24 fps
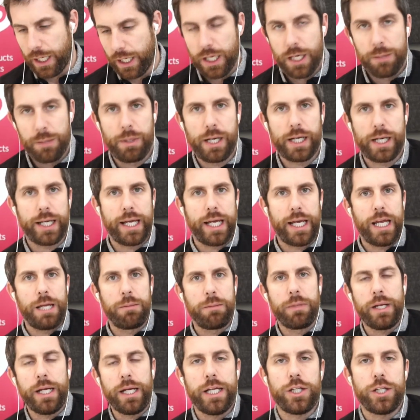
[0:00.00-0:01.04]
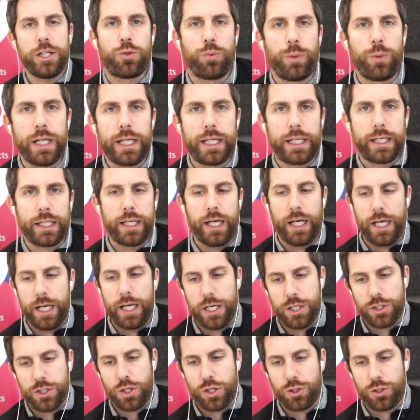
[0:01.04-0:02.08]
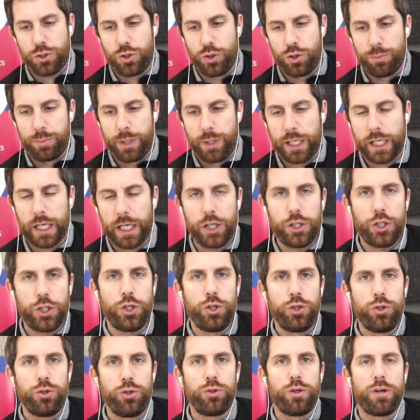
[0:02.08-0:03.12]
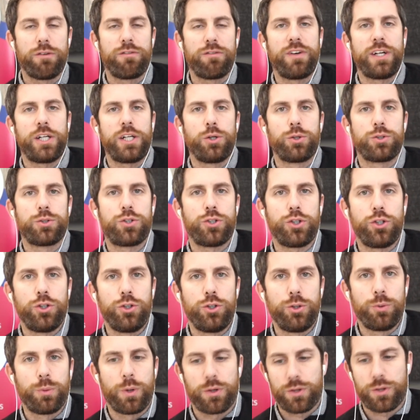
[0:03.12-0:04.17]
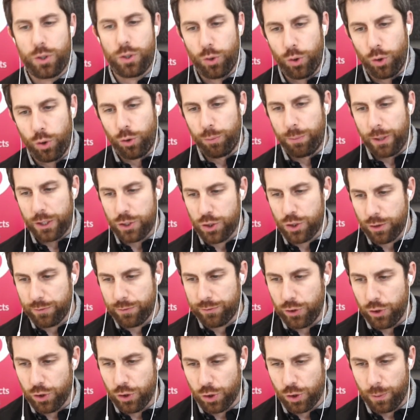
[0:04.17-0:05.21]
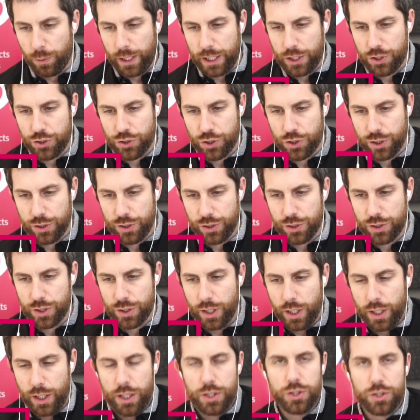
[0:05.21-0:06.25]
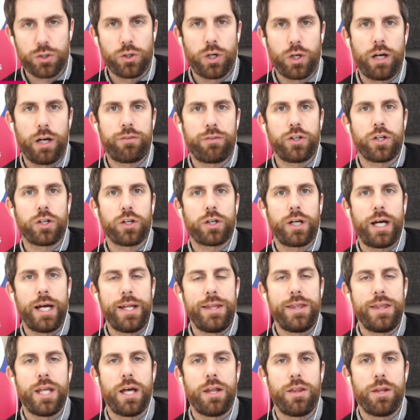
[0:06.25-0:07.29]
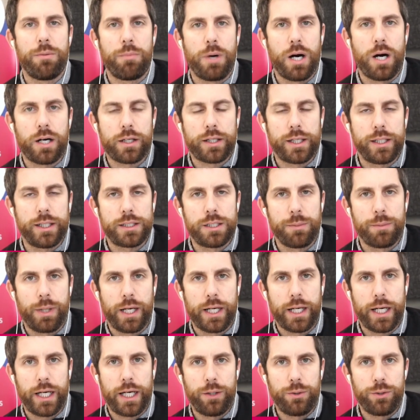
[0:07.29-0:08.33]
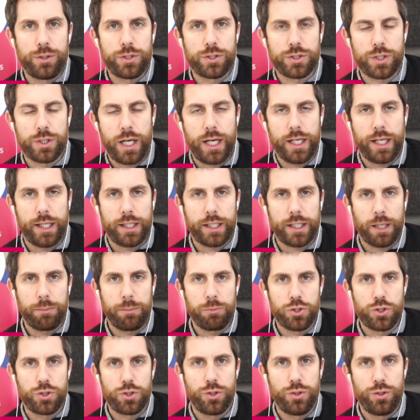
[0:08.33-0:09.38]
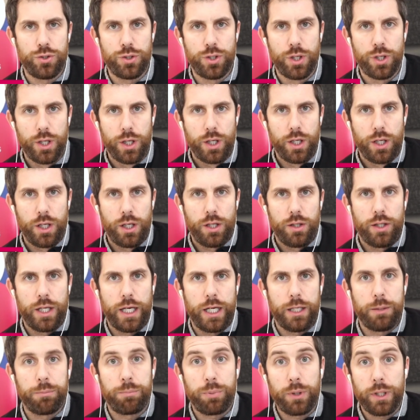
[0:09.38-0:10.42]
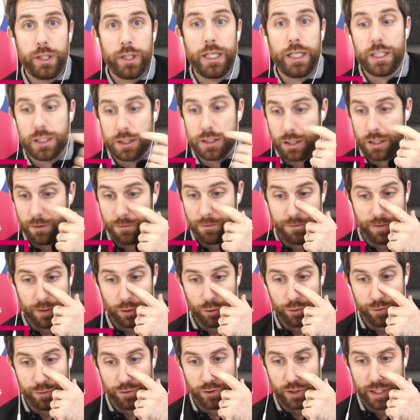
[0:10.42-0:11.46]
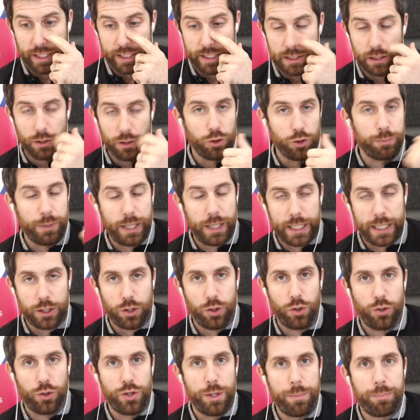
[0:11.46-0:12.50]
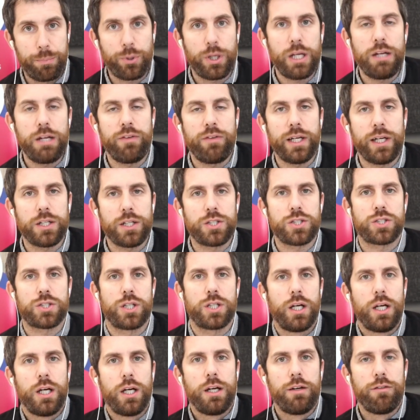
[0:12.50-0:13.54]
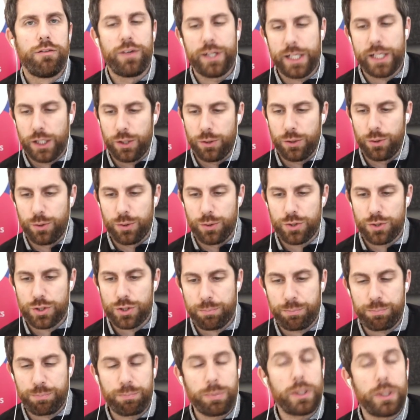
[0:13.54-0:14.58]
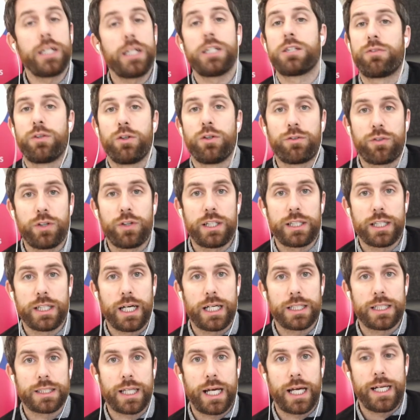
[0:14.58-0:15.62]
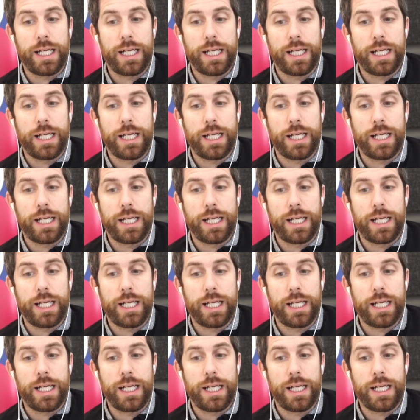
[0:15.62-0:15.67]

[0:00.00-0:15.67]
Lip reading: My aim each week is to bring a new video to you with a whole bunch of new questions. So if you're in the market to buy a house anytime soon, then please feel free to look back on the previous videos. Please feel free to ask any